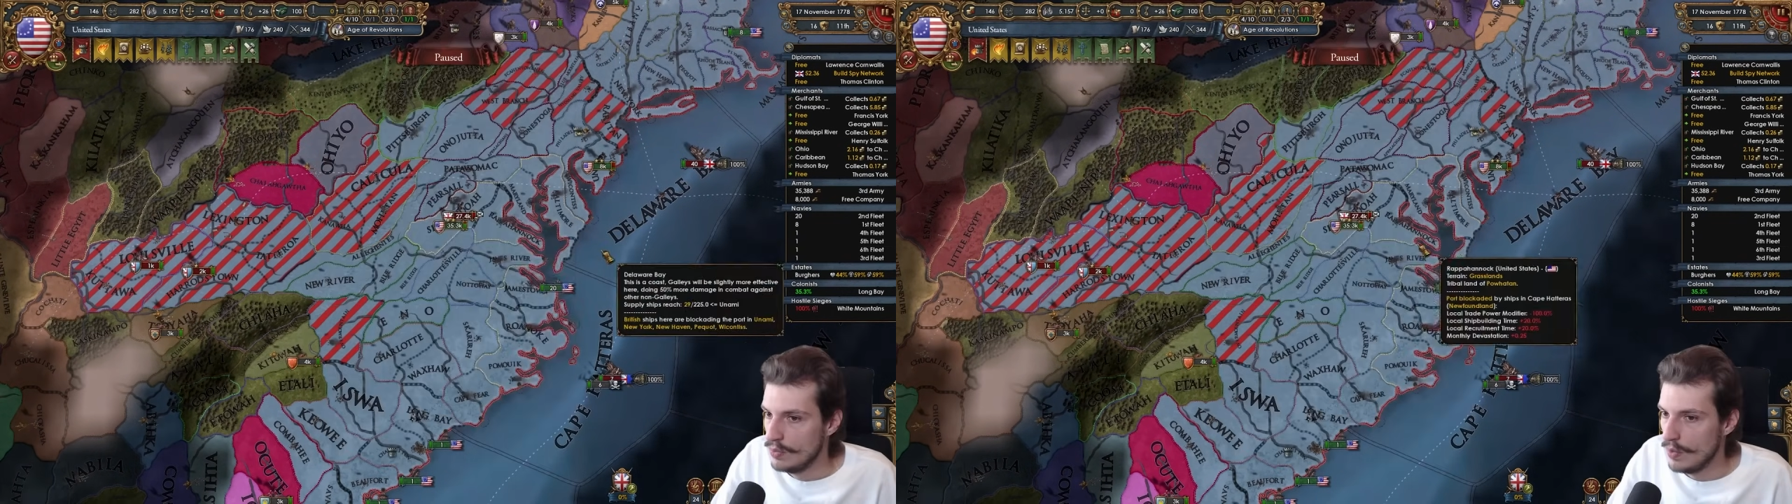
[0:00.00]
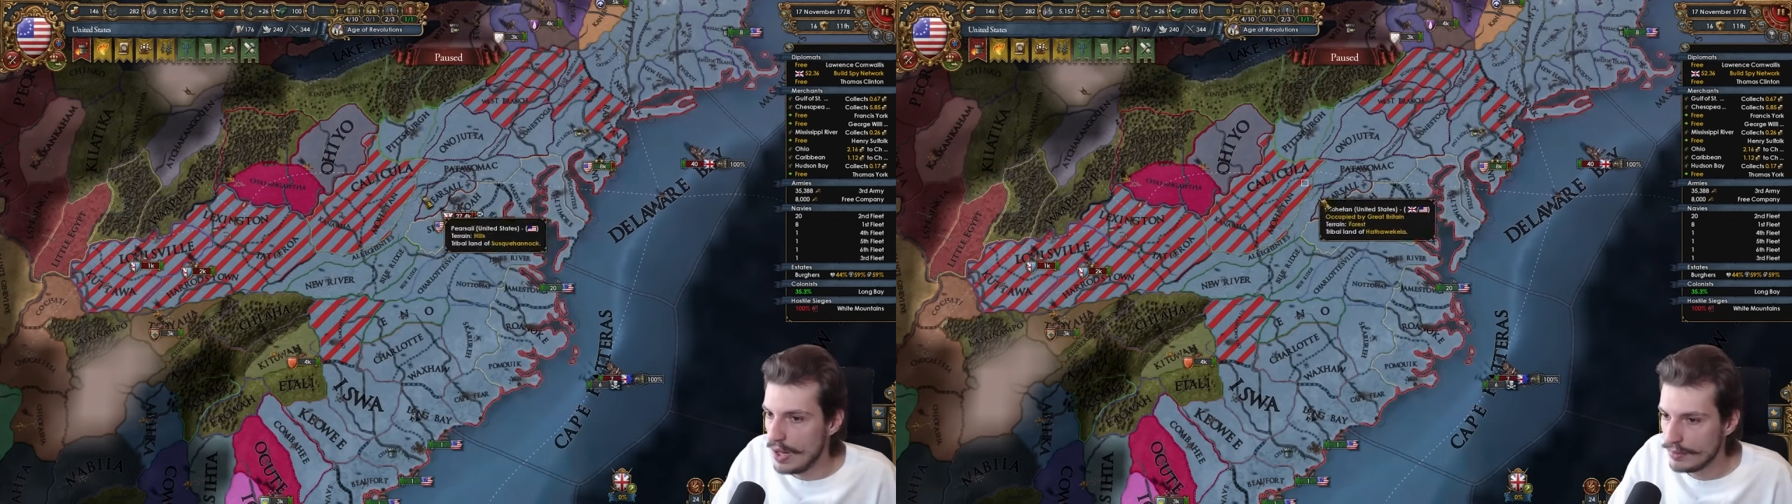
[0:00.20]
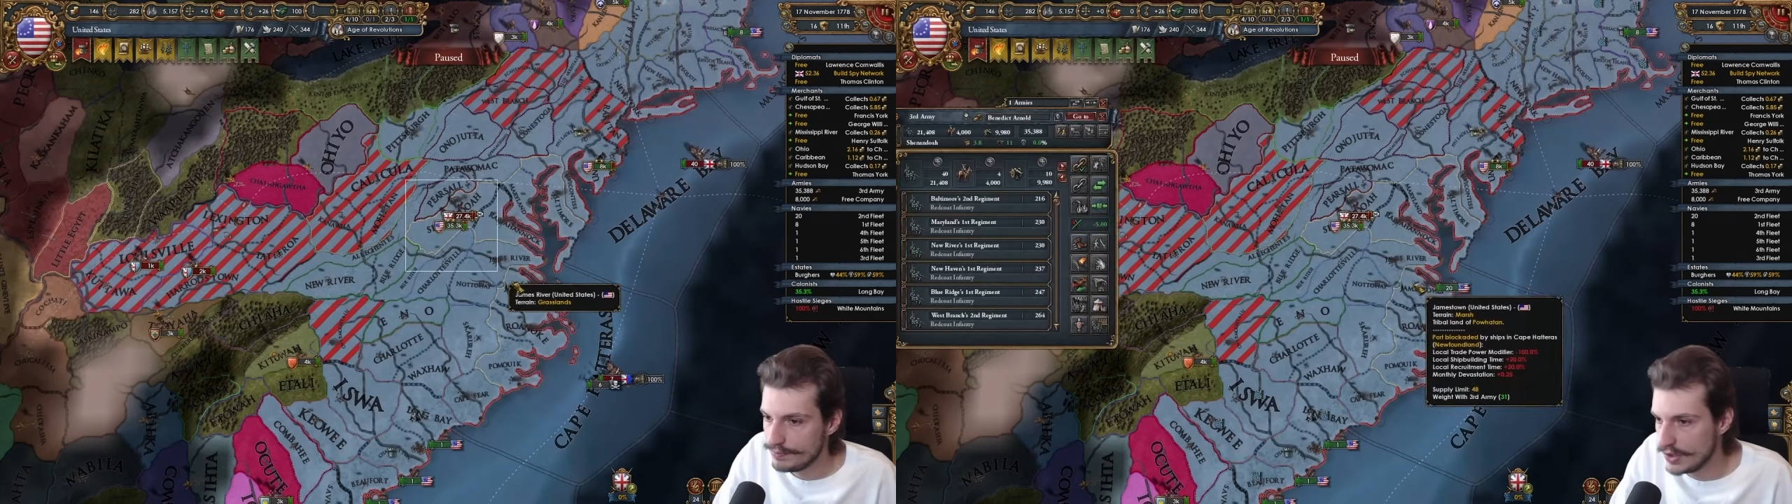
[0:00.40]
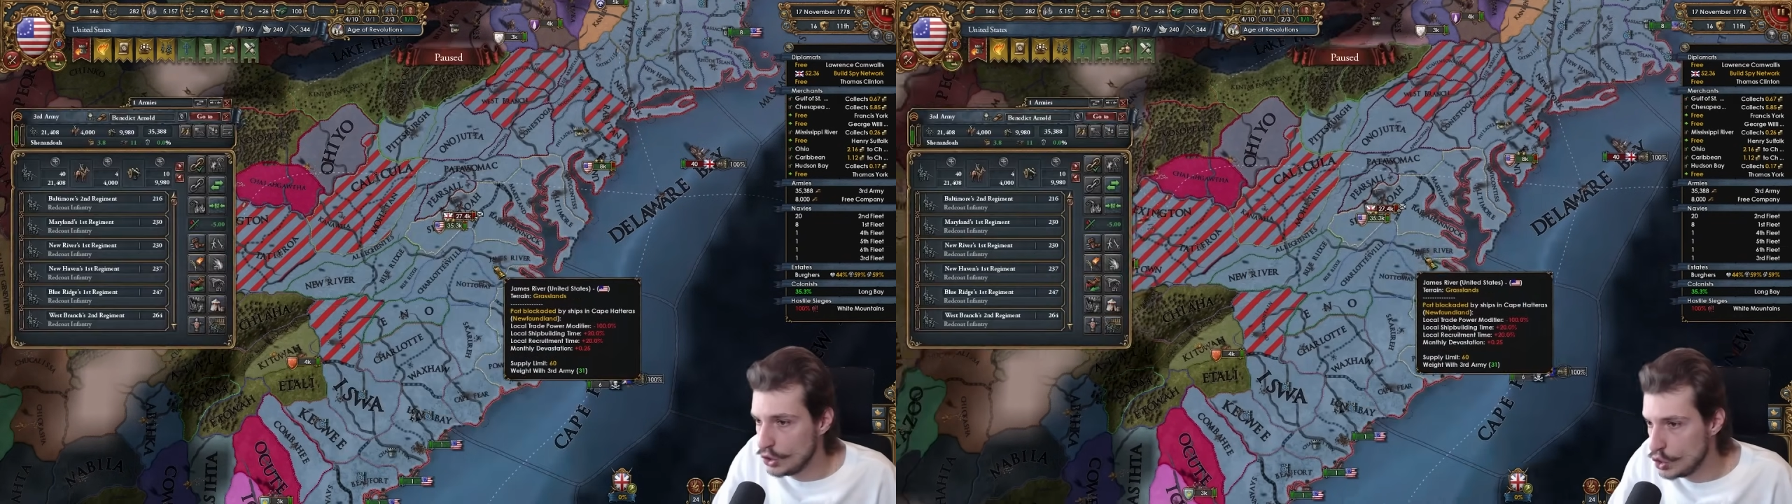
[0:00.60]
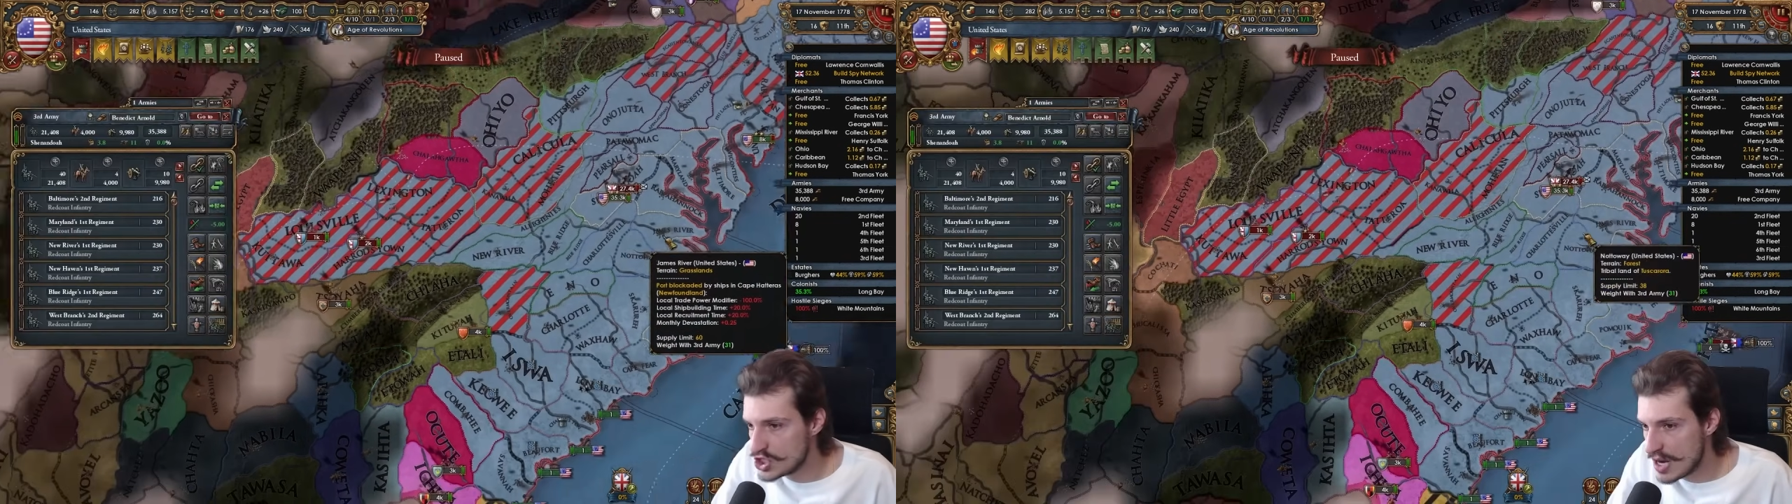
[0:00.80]
Well,
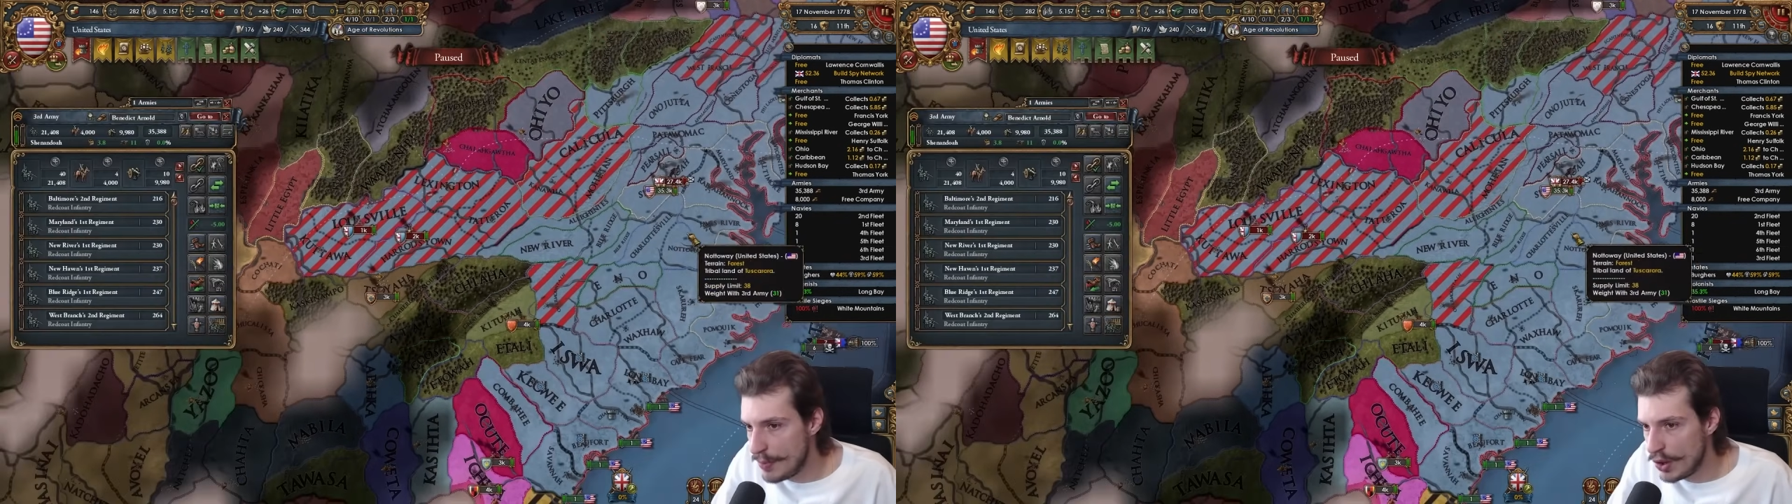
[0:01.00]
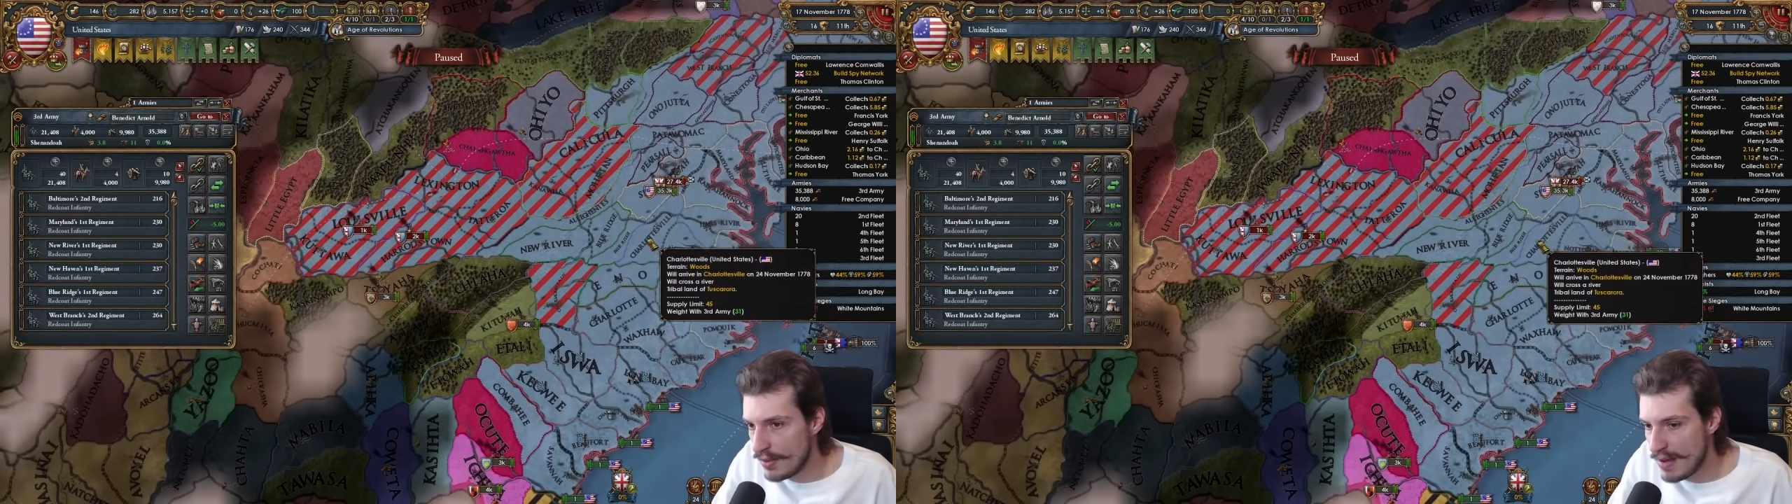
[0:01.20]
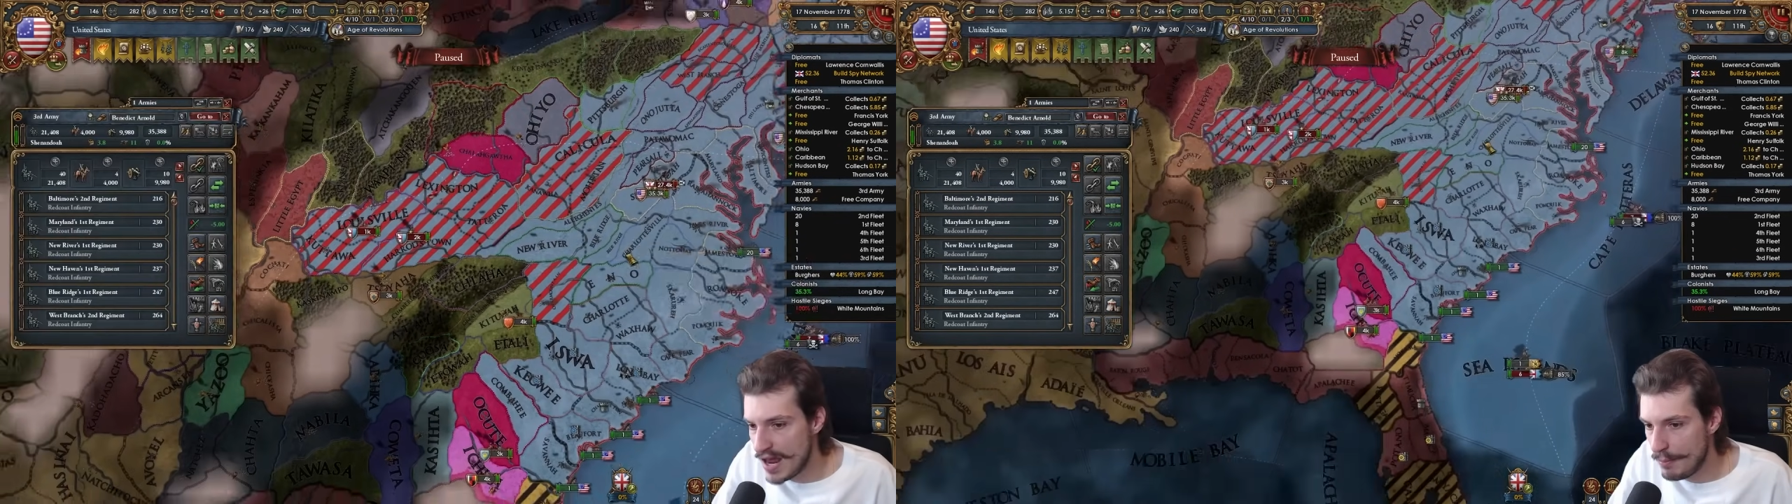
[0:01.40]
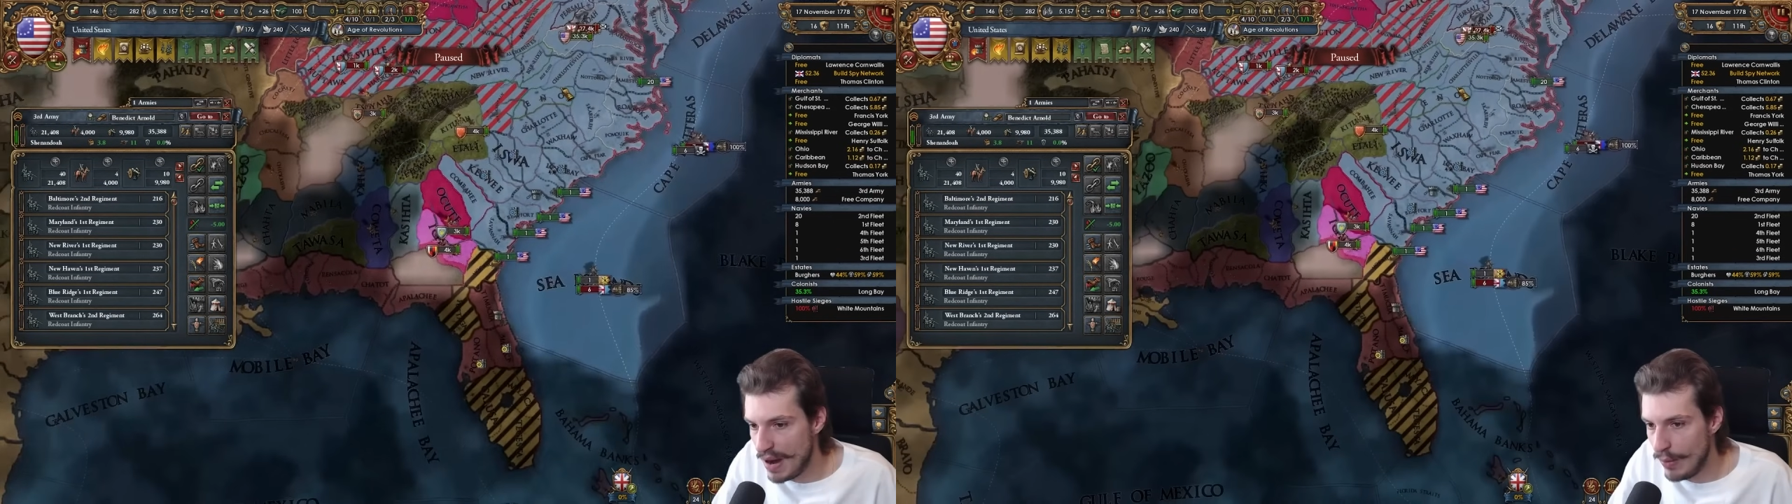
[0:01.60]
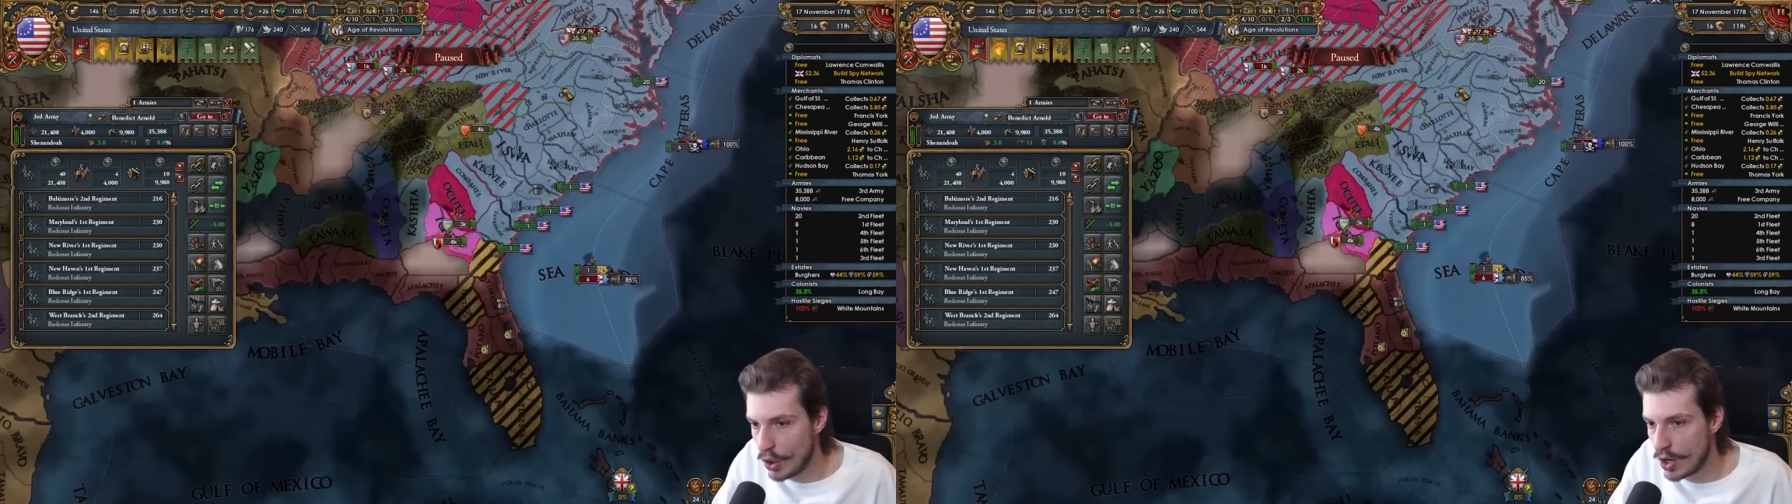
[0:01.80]
used up all the
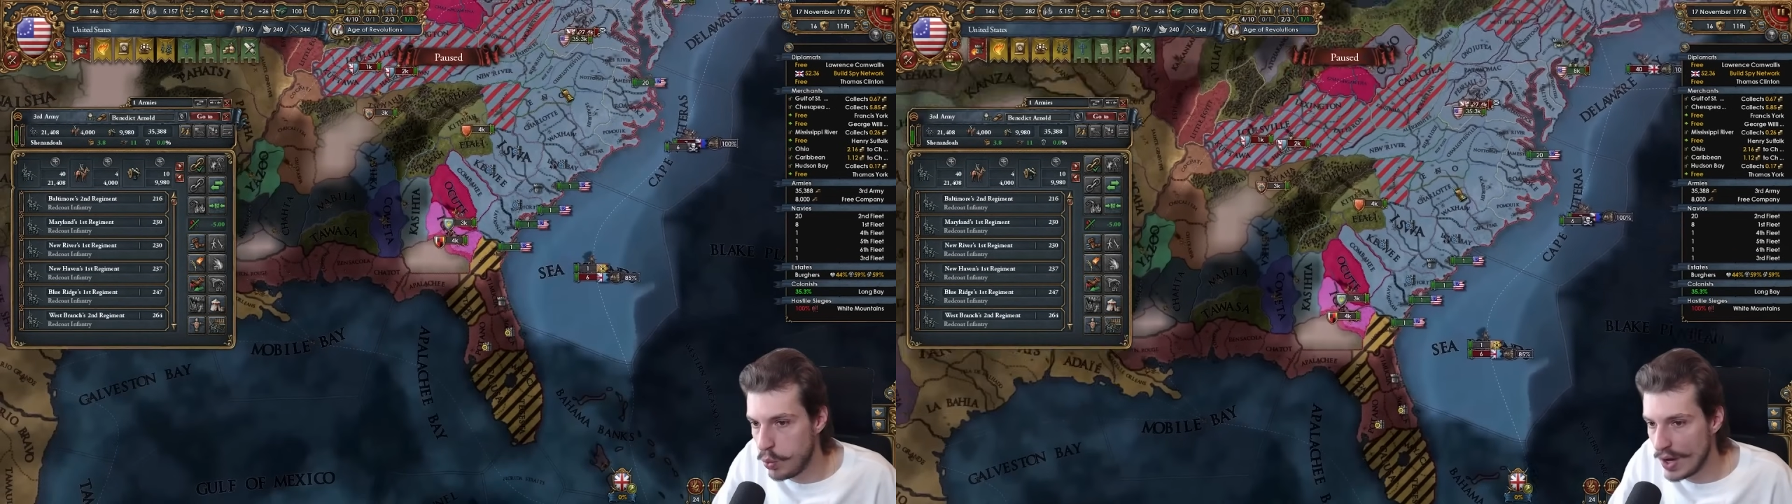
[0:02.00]
manpower.